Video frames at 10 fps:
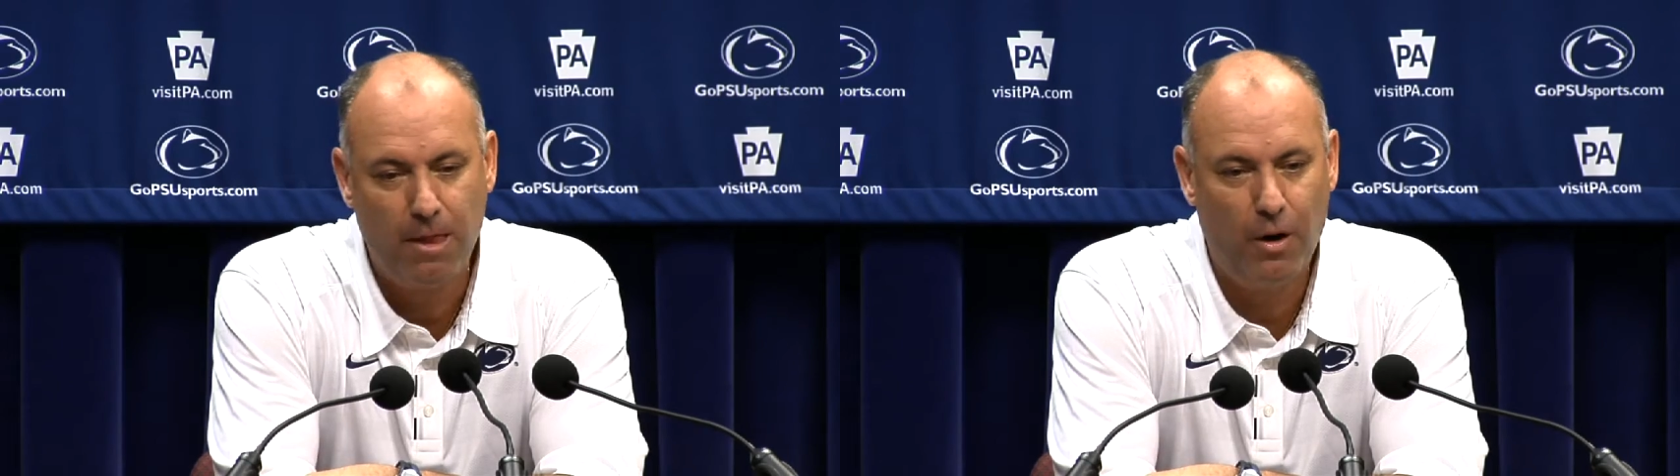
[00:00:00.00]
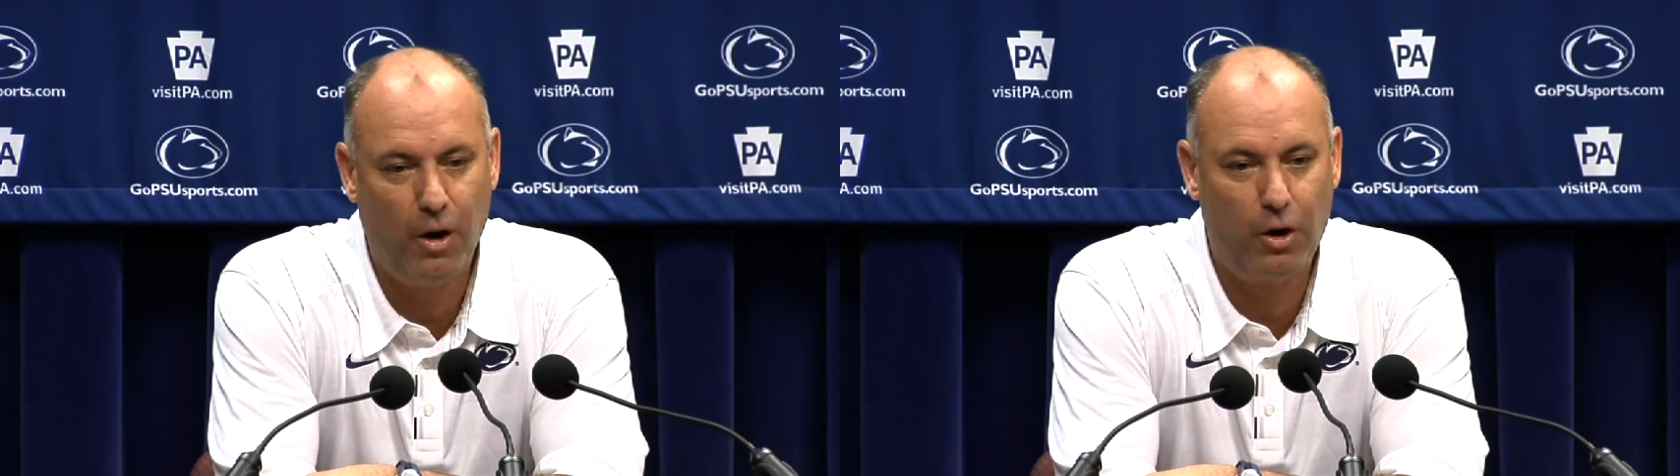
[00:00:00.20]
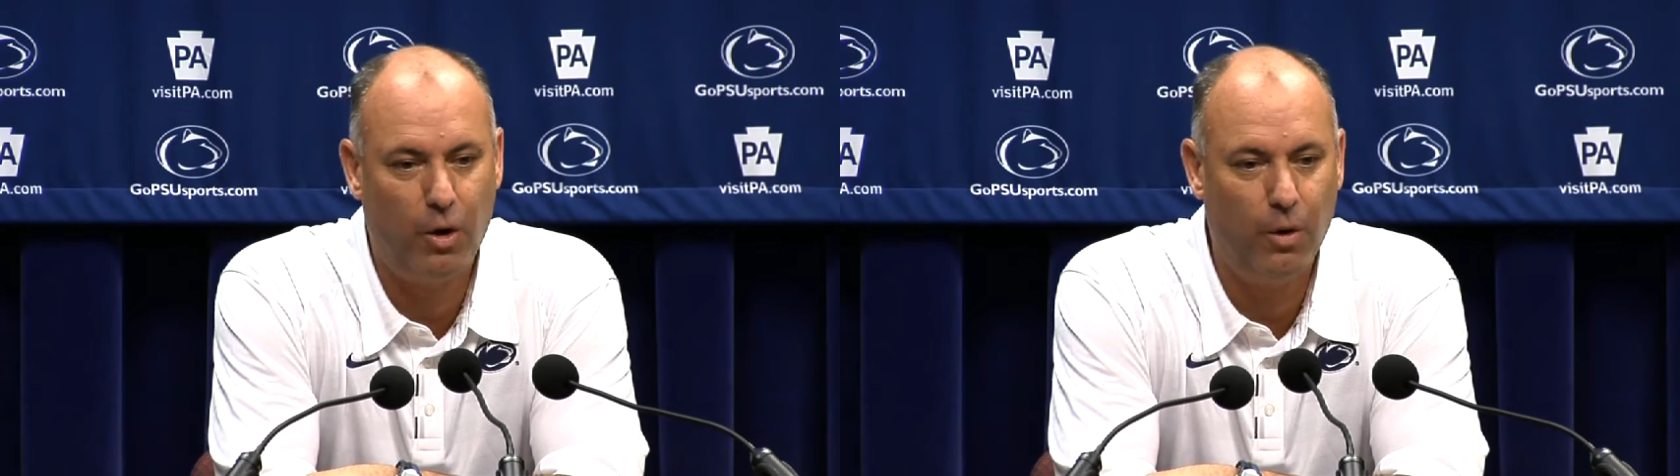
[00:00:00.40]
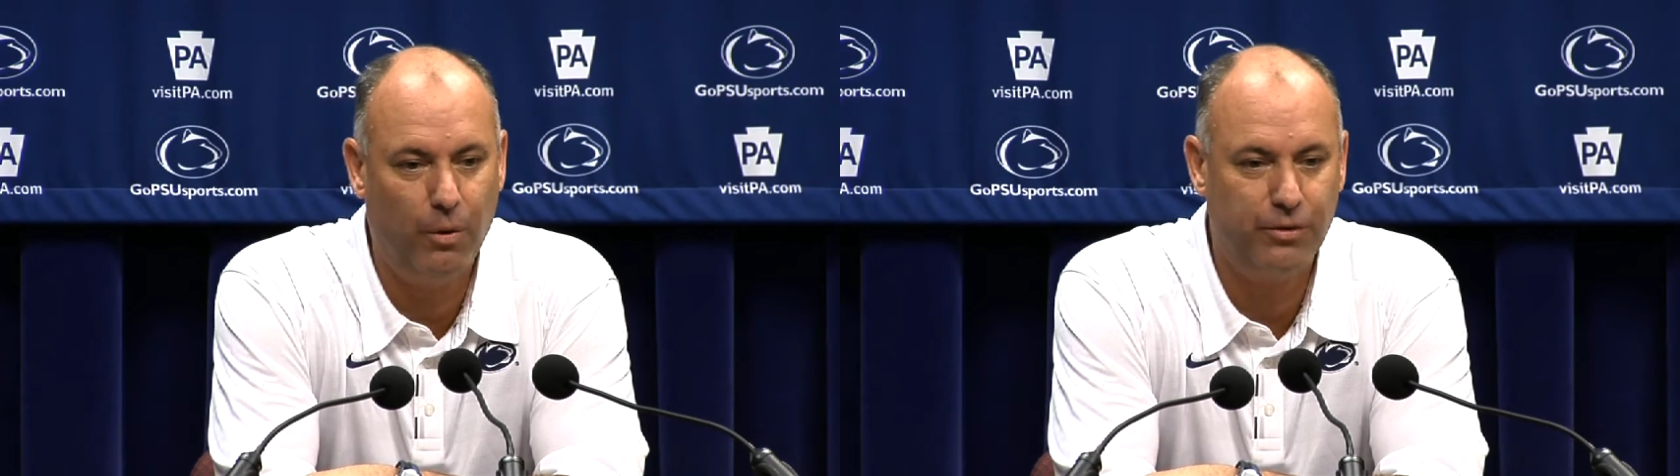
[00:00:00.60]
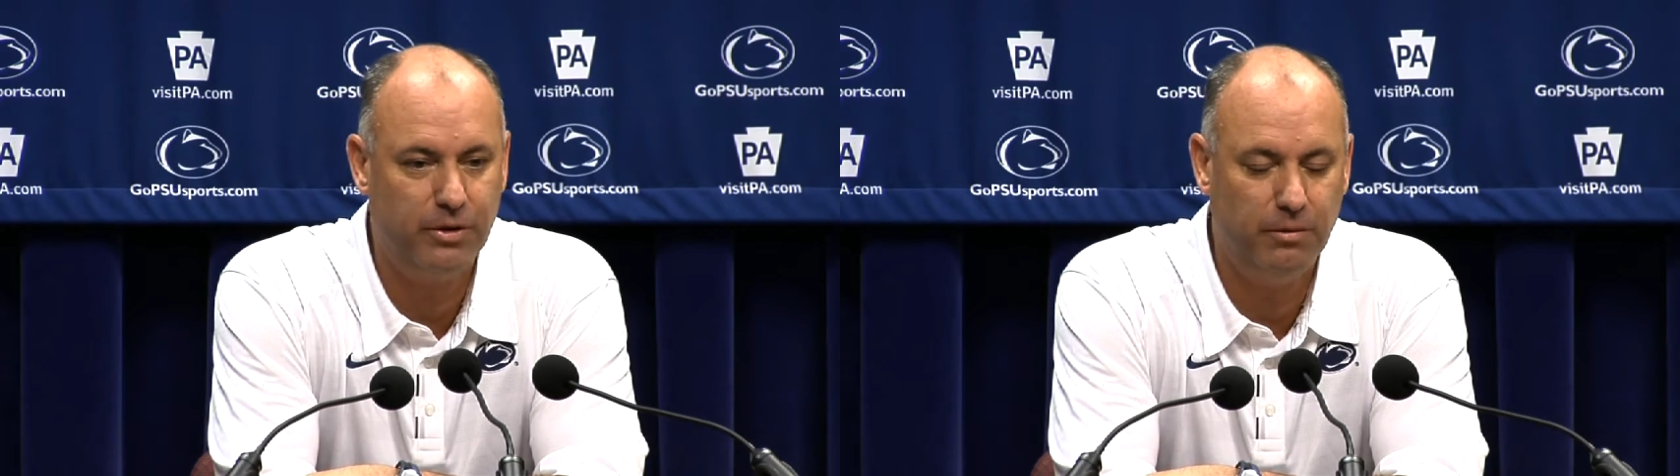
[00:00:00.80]
our
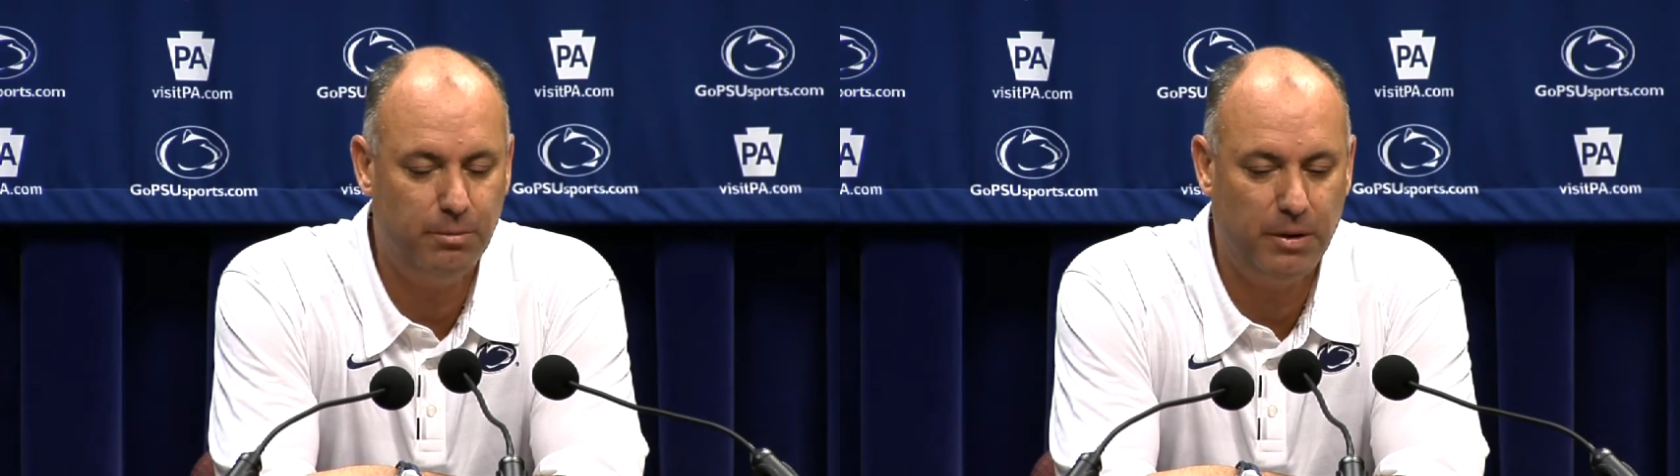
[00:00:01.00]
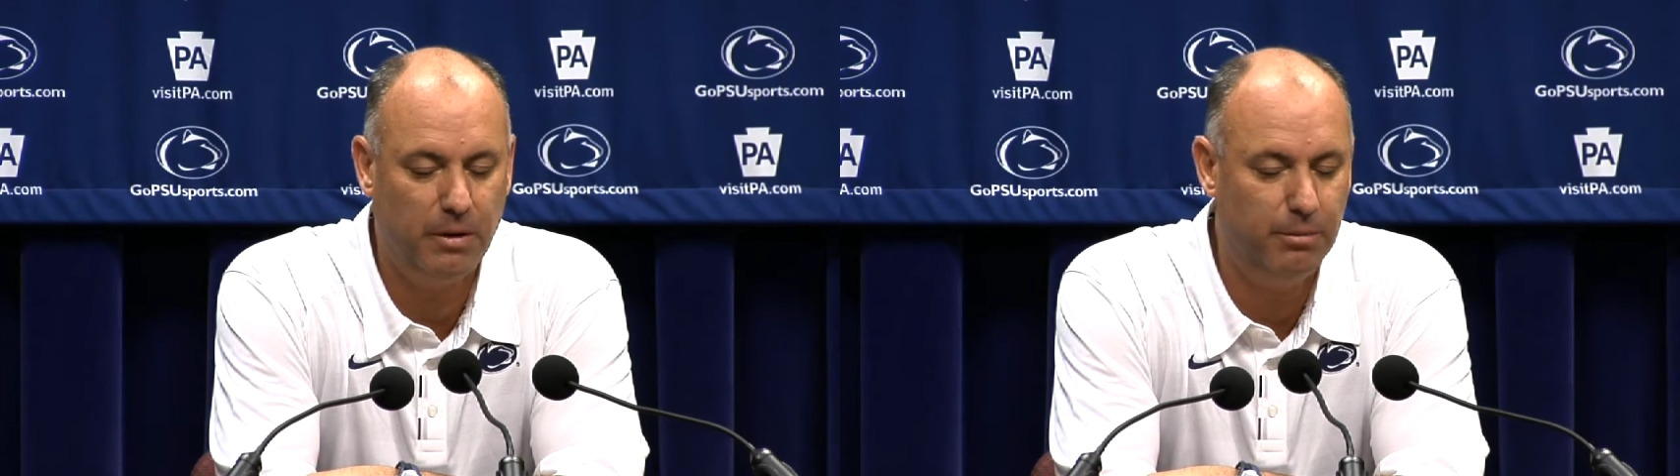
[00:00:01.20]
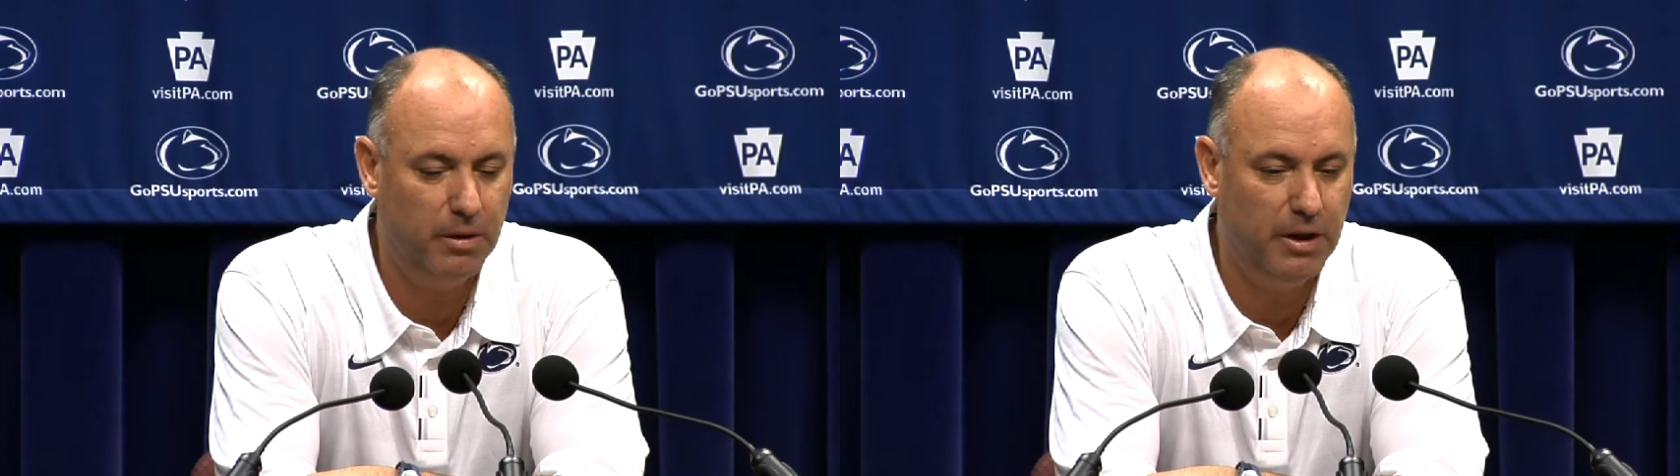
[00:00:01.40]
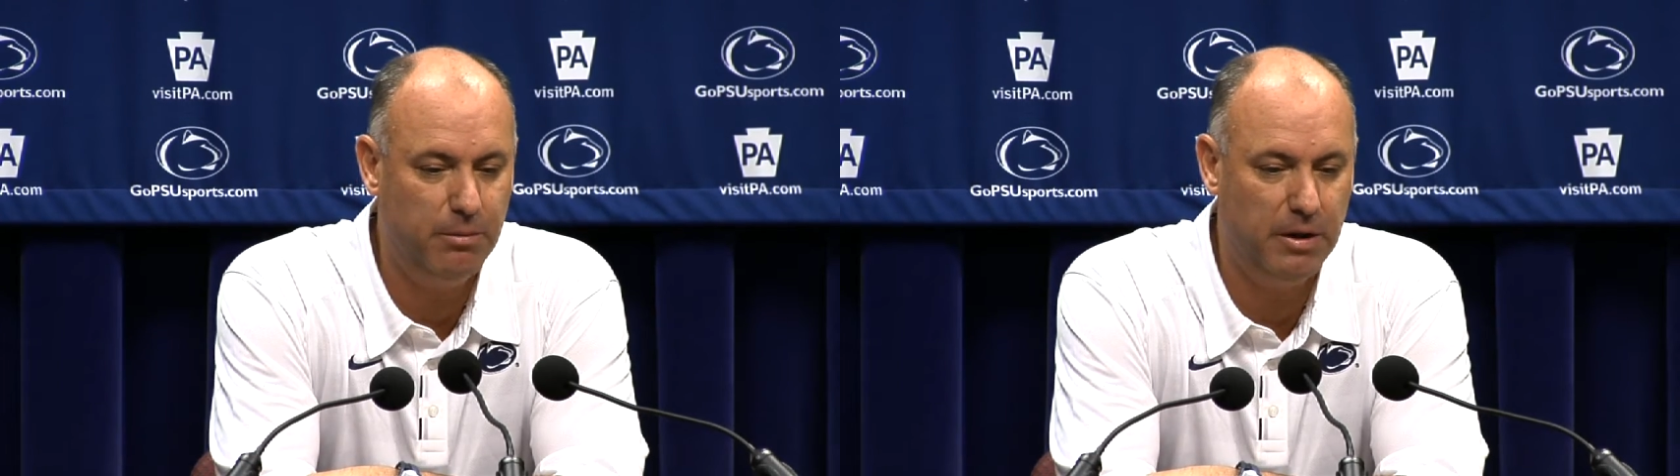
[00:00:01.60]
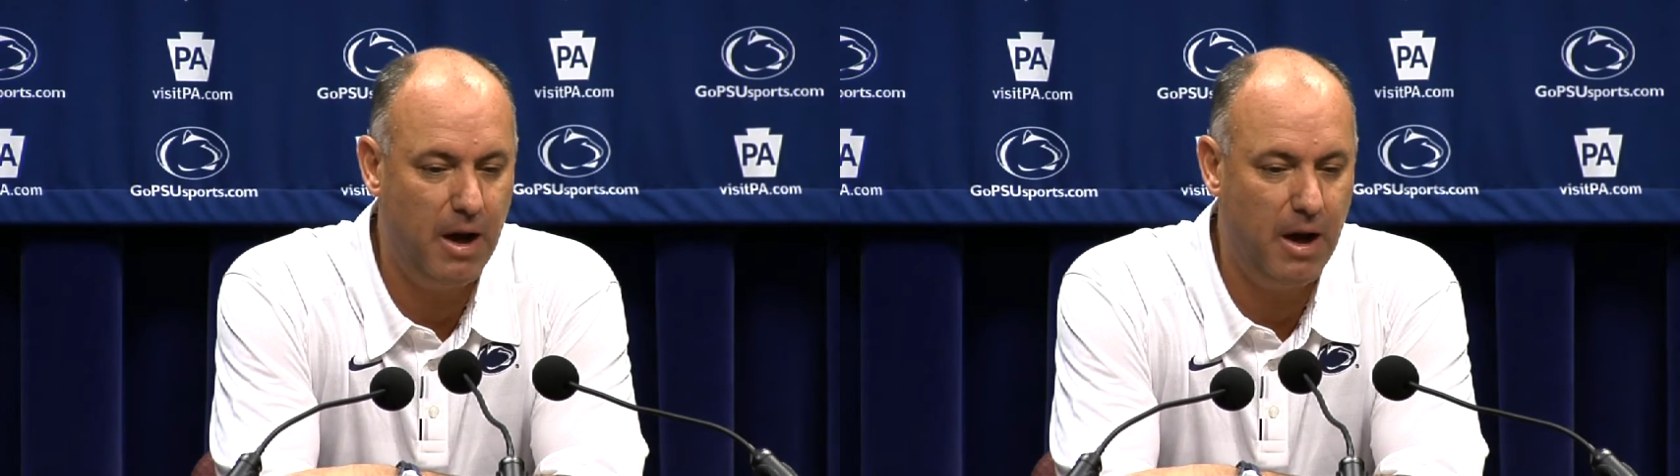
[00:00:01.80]
goals, and believe me,